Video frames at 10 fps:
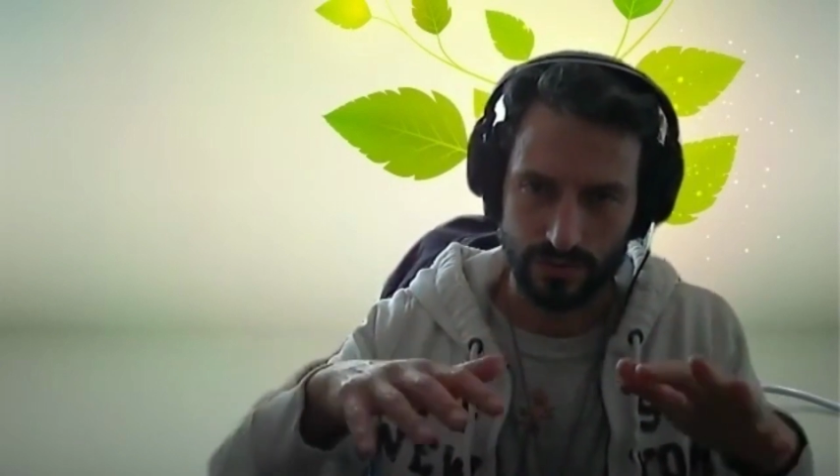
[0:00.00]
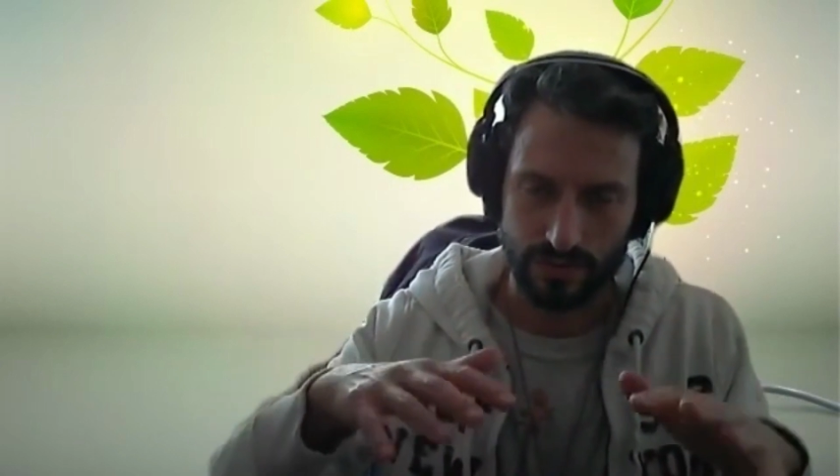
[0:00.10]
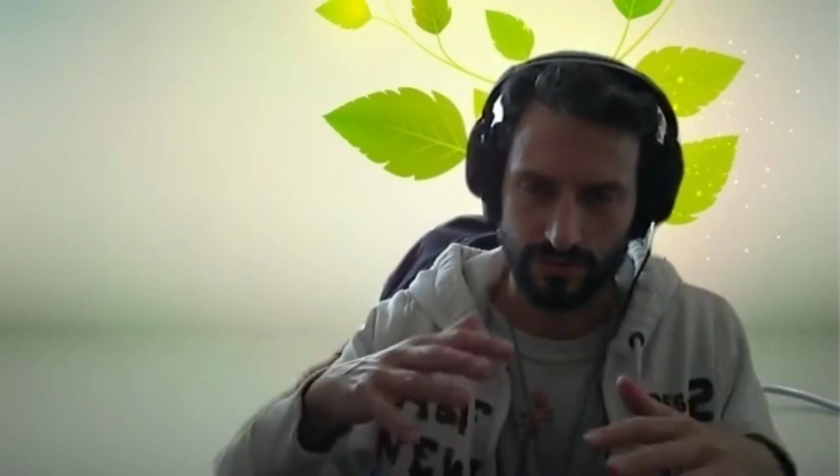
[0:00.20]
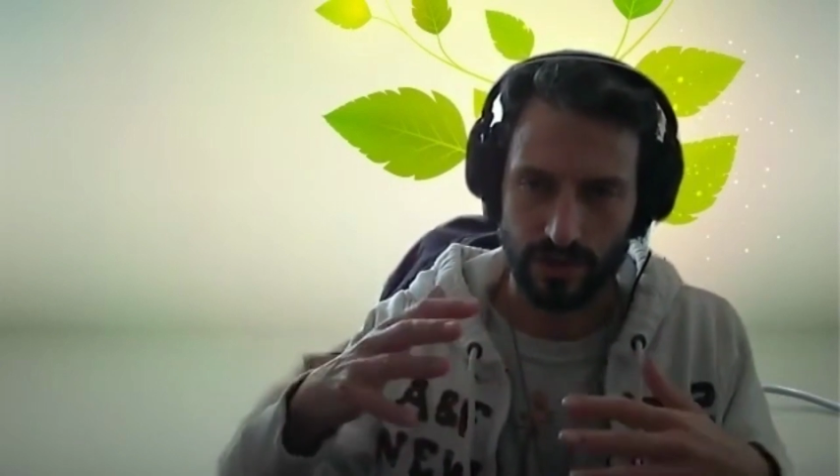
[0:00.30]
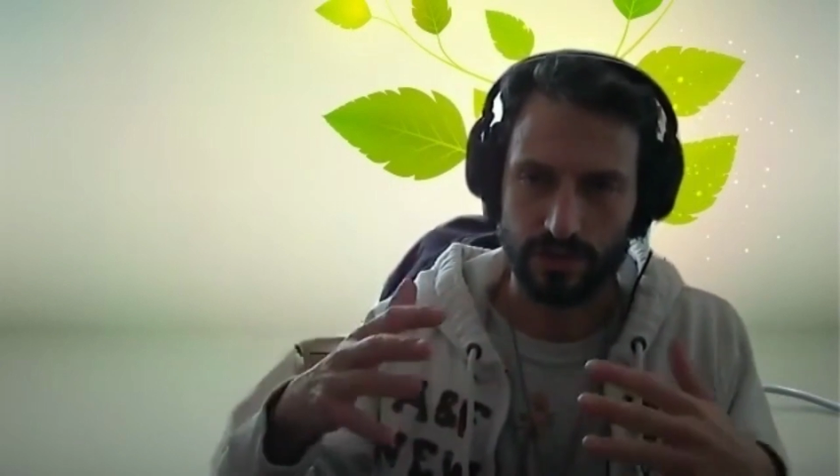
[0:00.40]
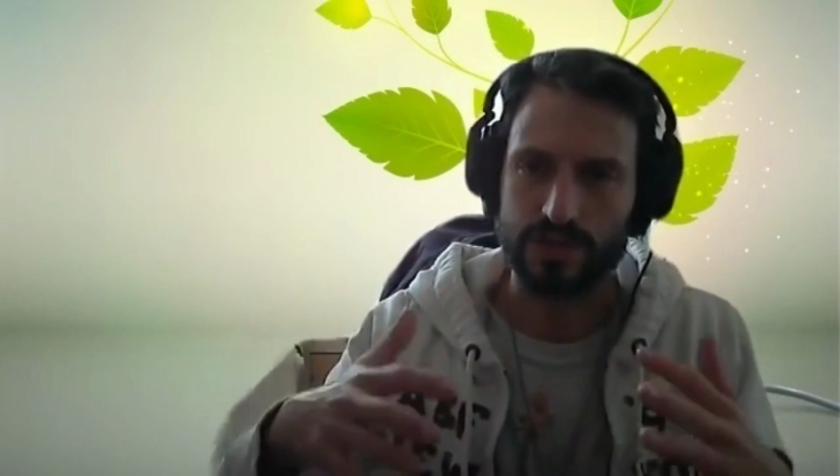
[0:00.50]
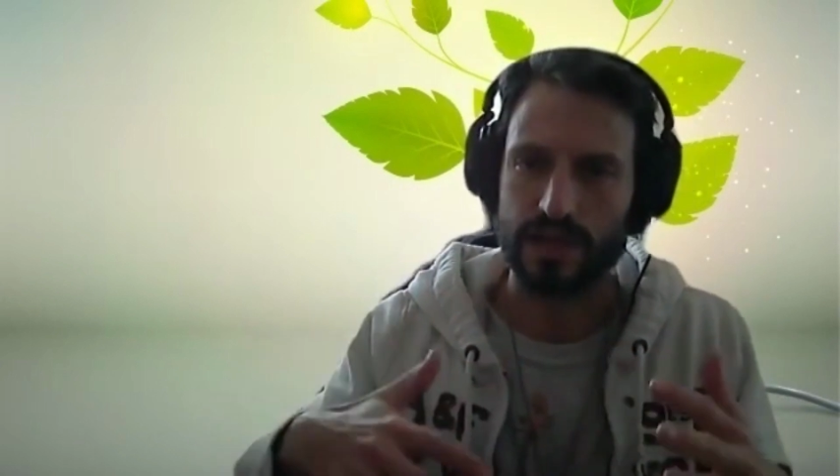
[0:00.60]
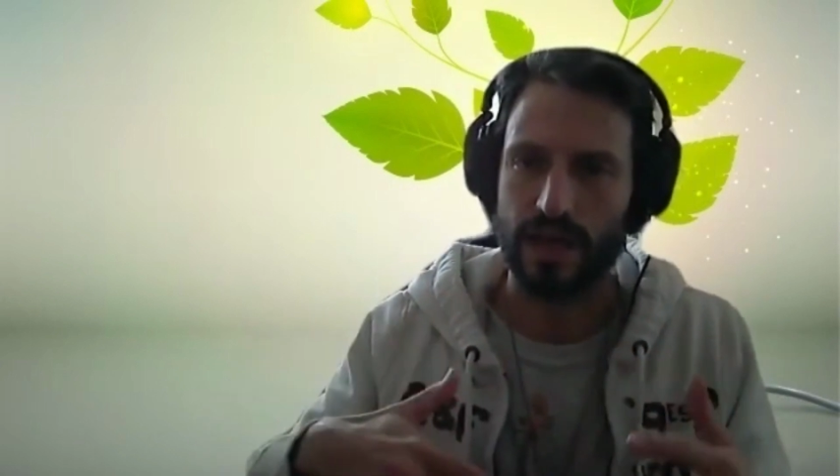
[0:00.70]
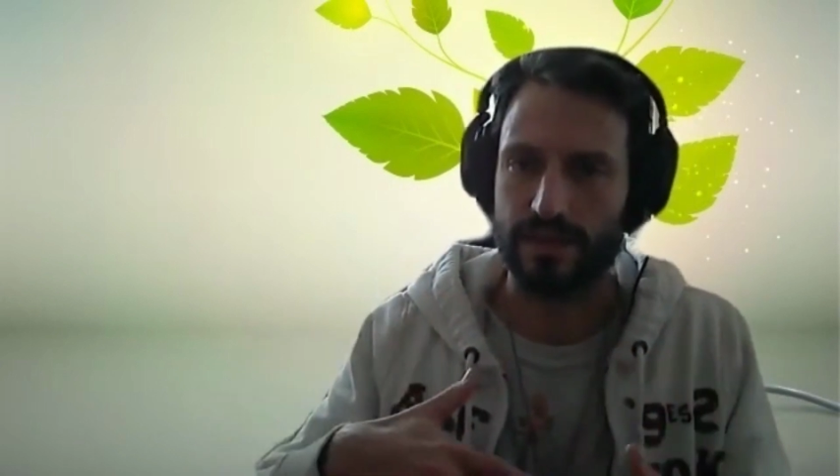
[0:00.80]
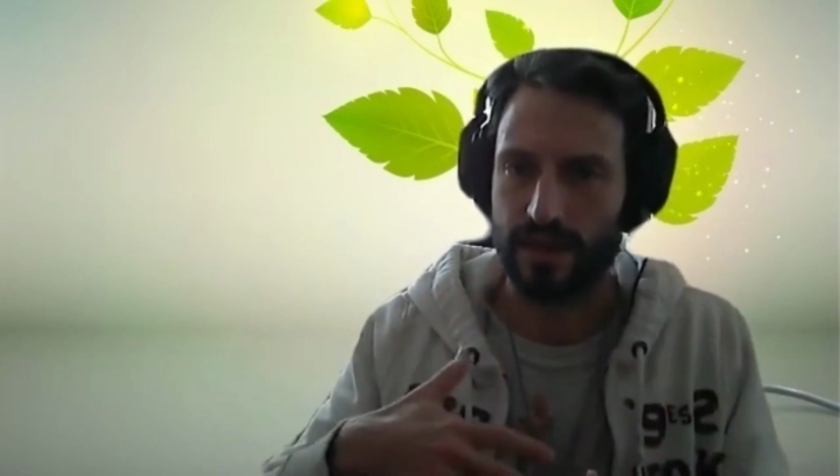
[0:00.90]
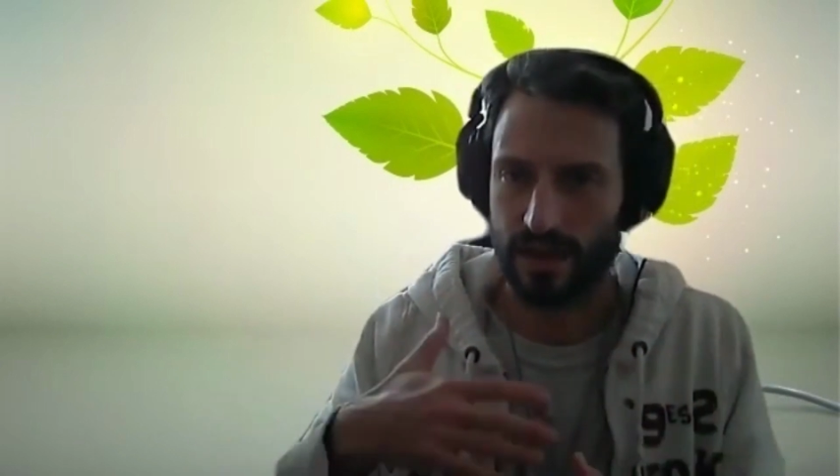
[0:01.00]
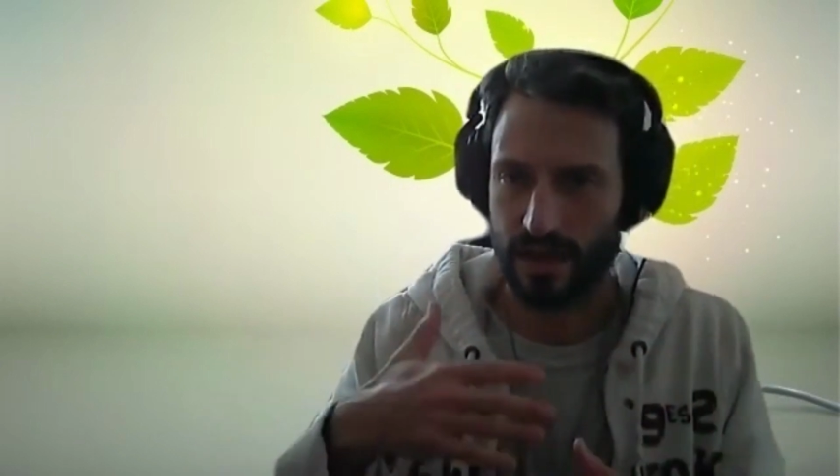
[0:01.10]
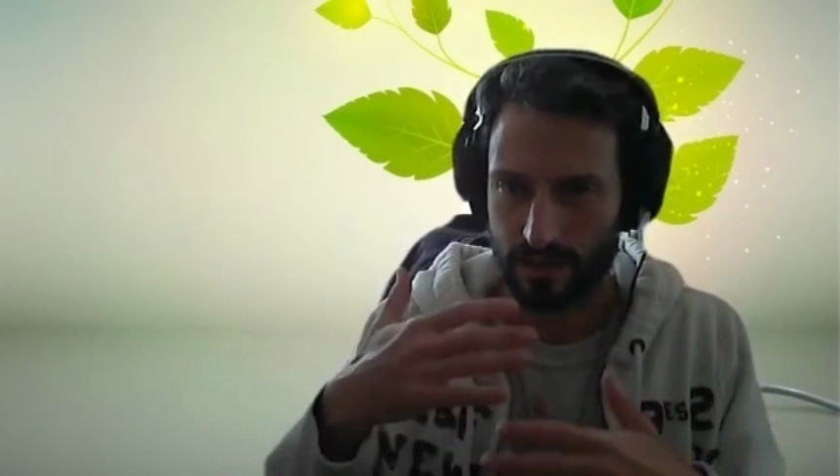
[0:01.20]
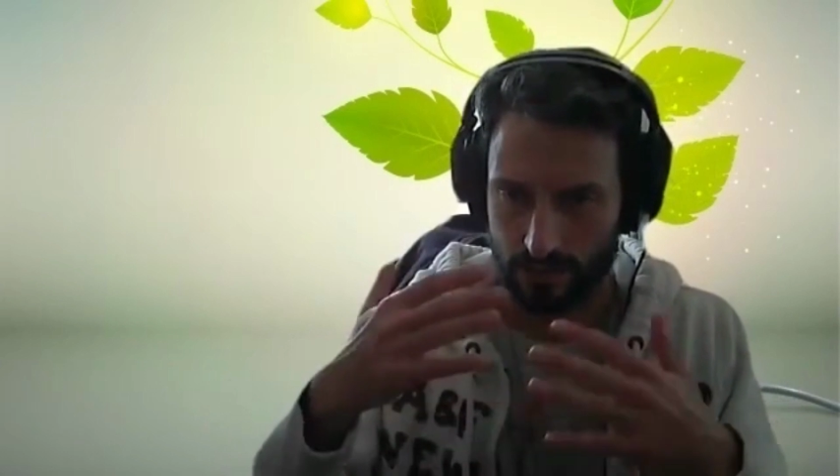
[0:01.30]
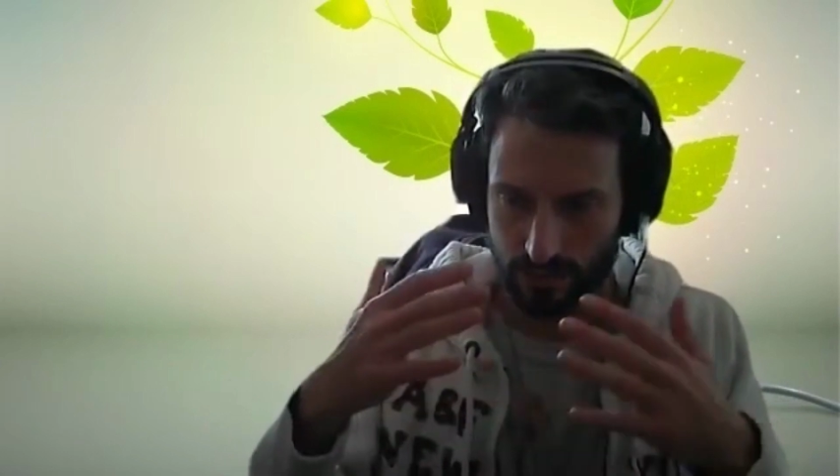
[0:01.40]
sort of understand
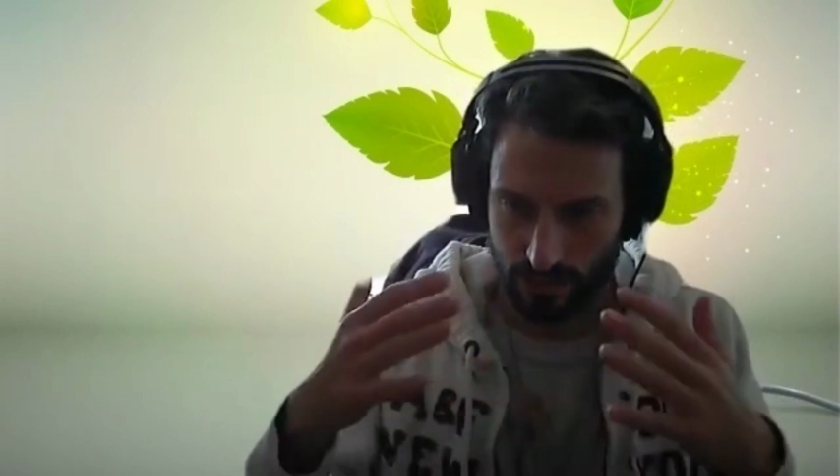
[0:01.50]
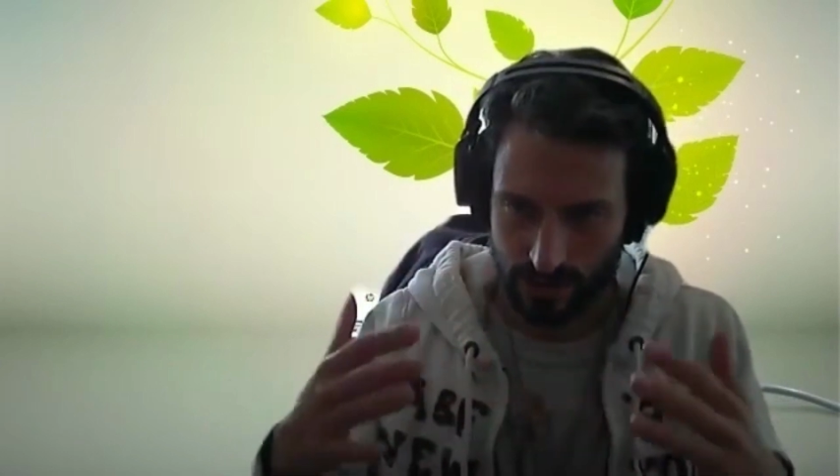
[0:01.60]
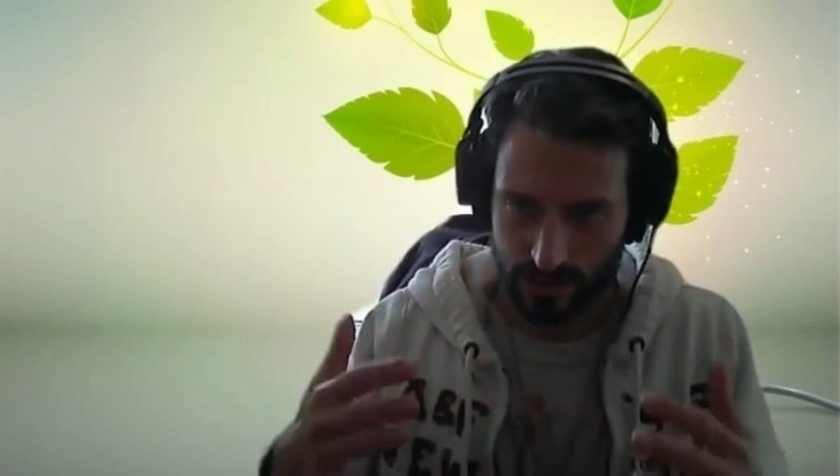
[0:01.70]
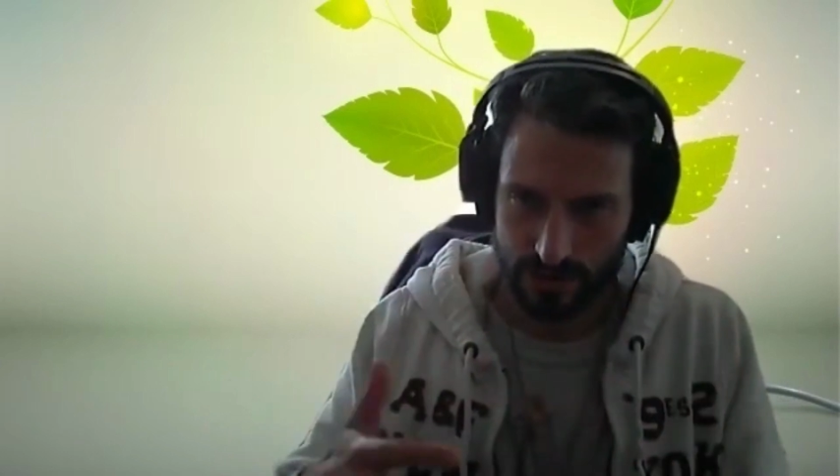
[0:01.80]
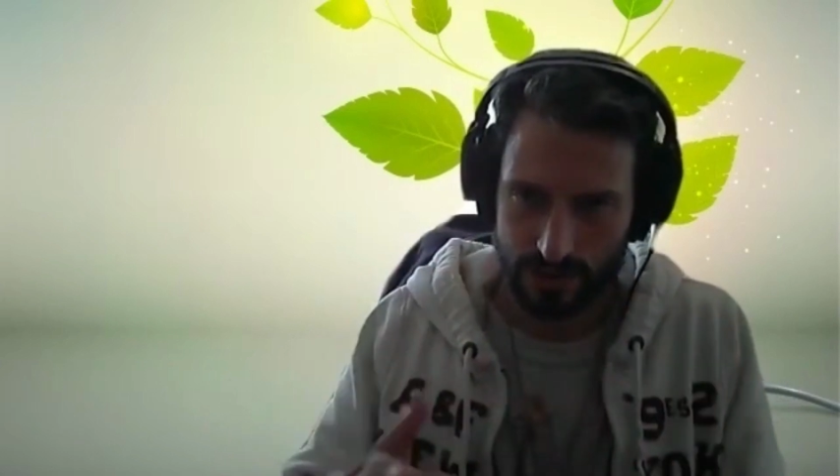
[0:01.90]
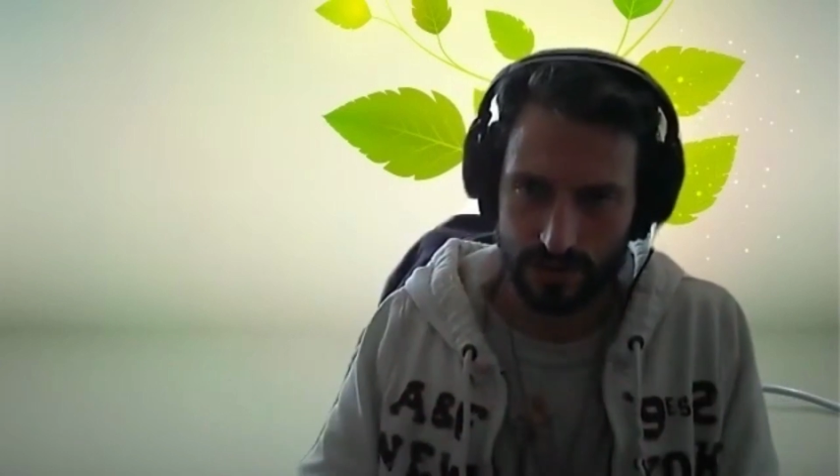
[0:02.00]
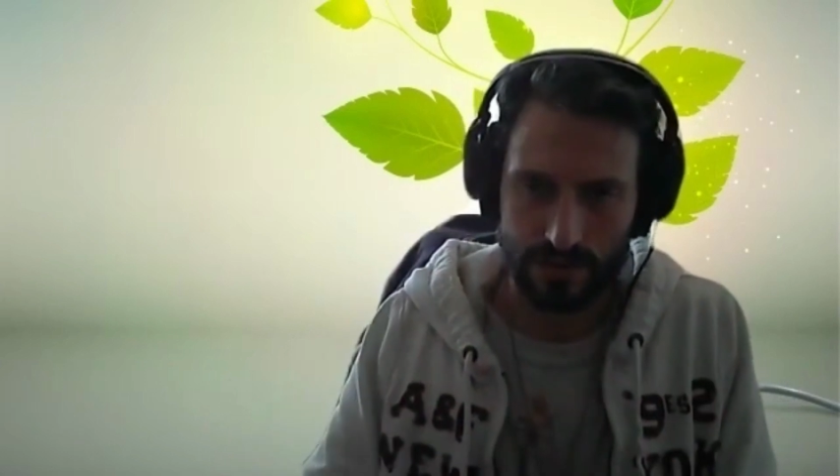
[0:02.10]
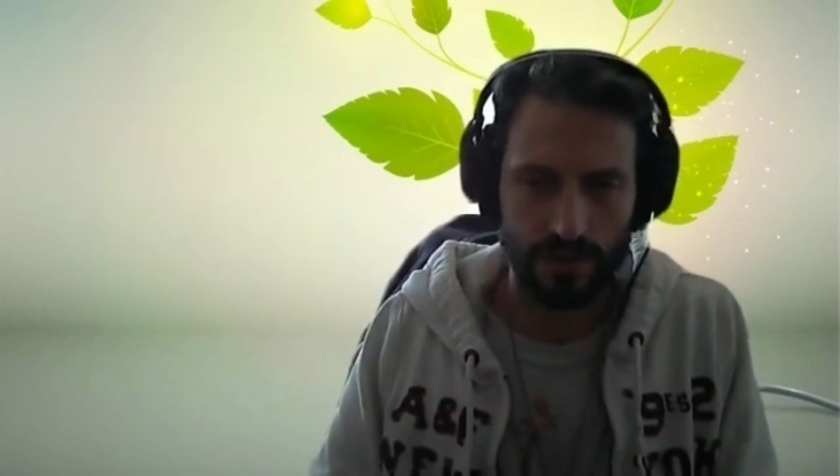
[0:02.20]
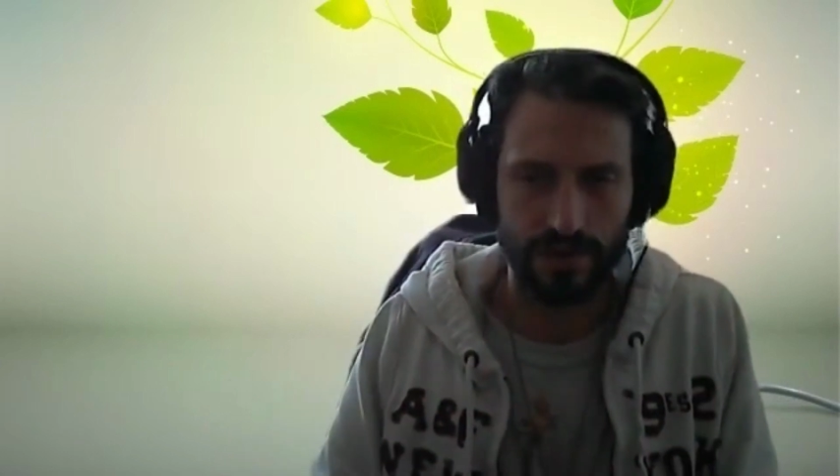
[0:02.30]
that and you use